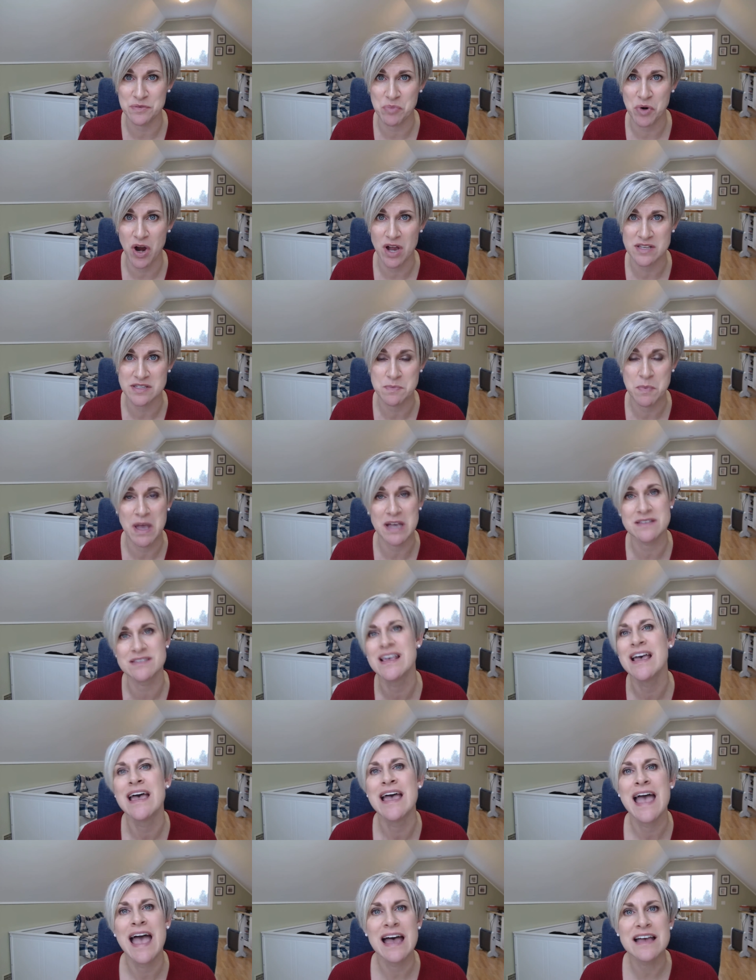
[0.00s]
and prospects,
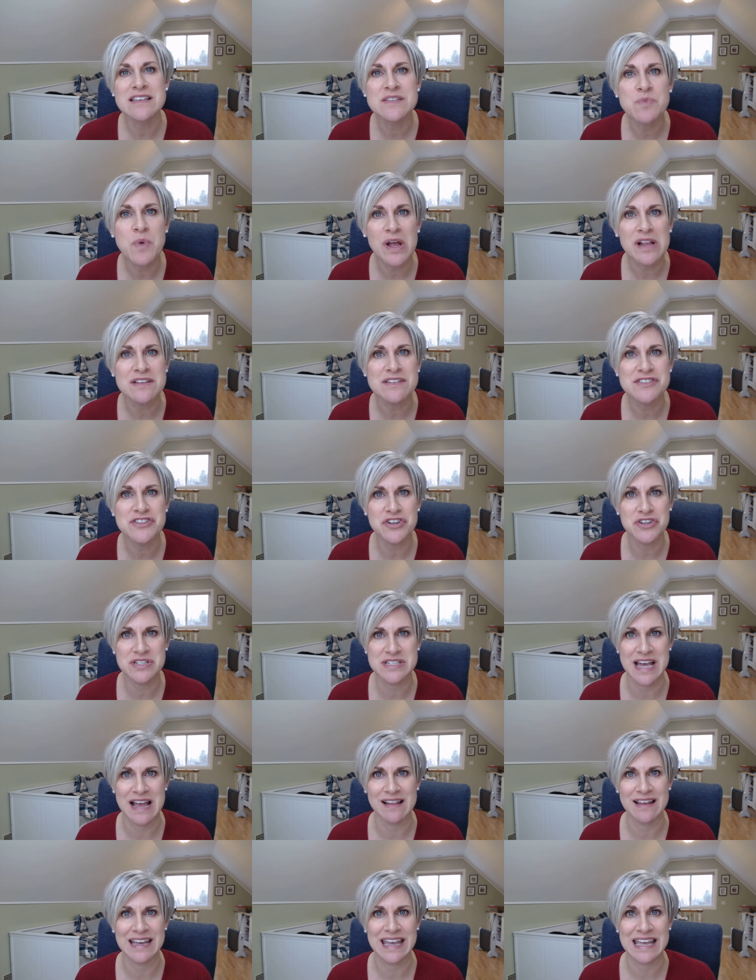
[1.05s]
as well as your
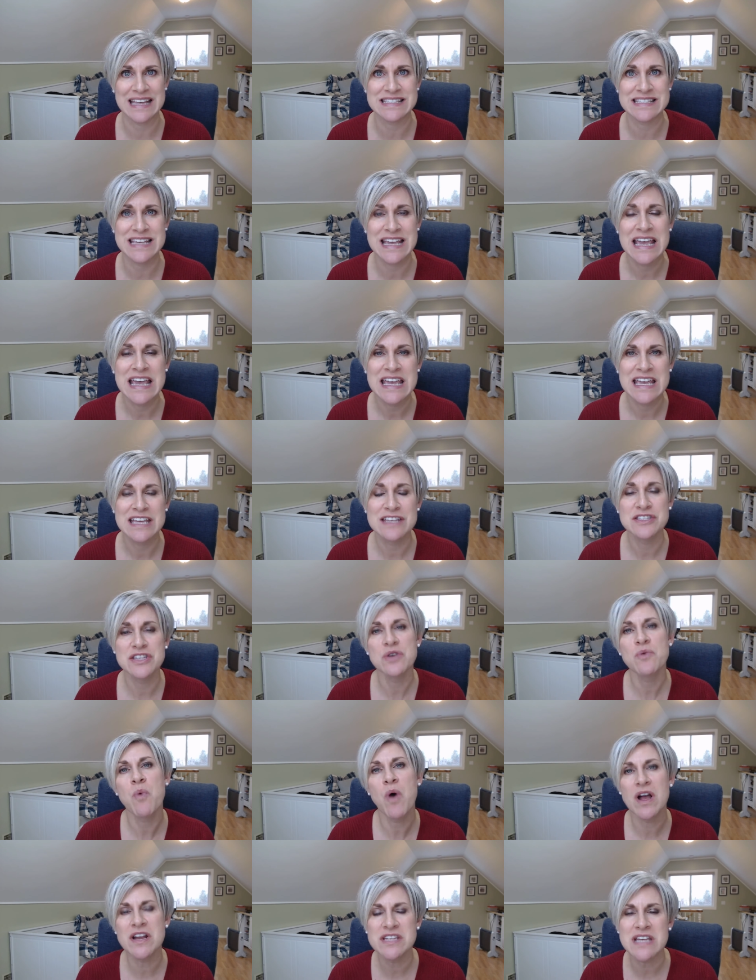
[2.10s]
delegates, is you
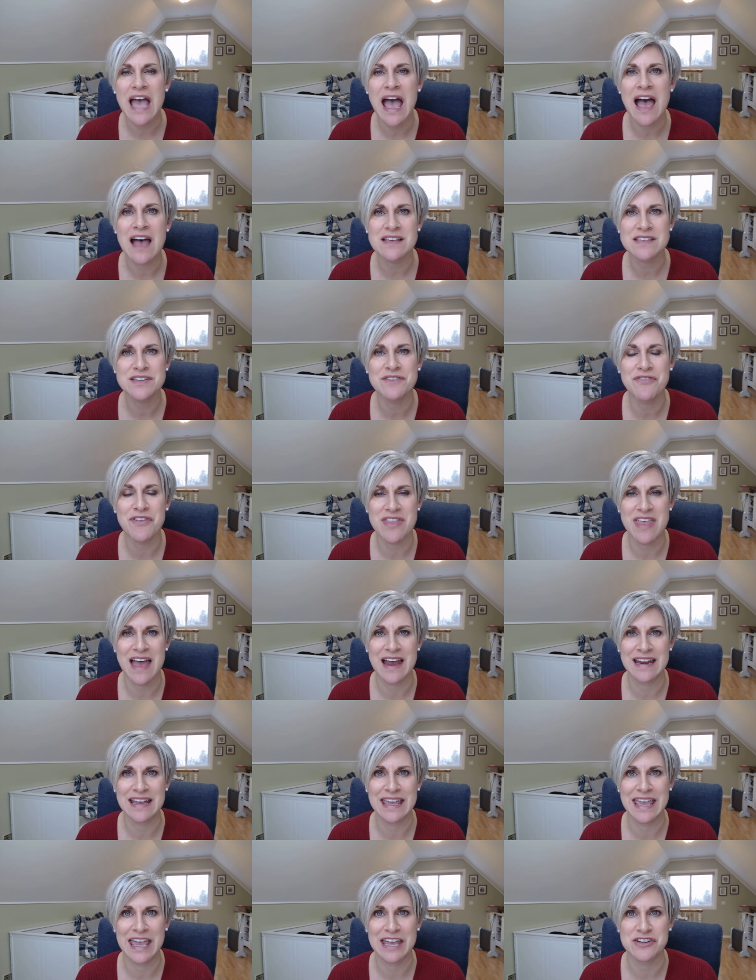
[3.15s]
want to ask for that
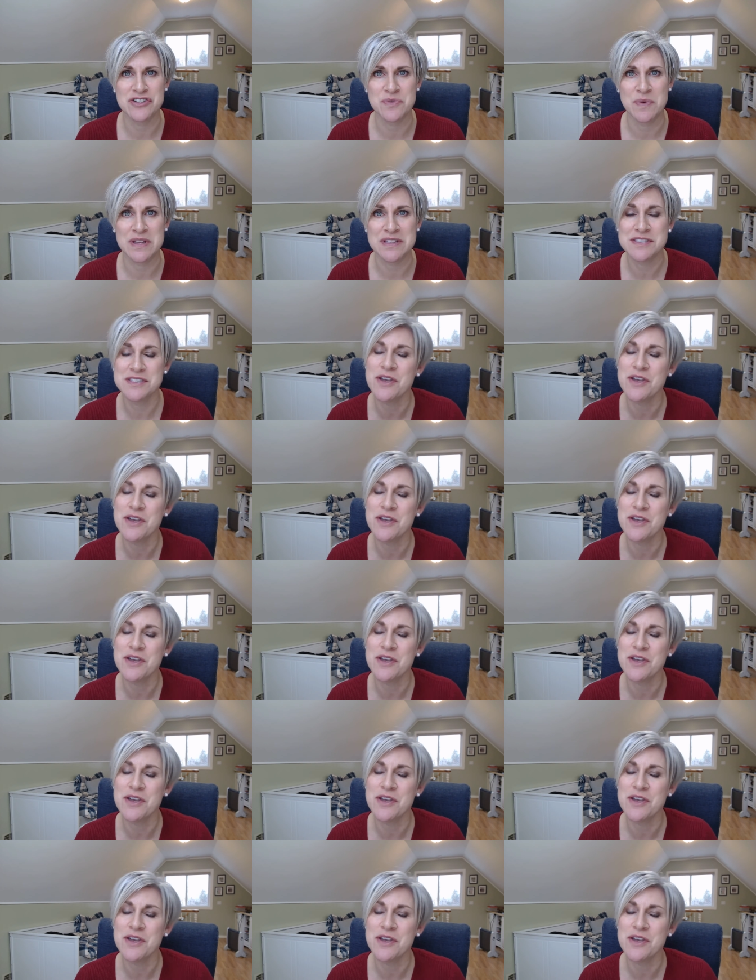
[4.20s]
engagement.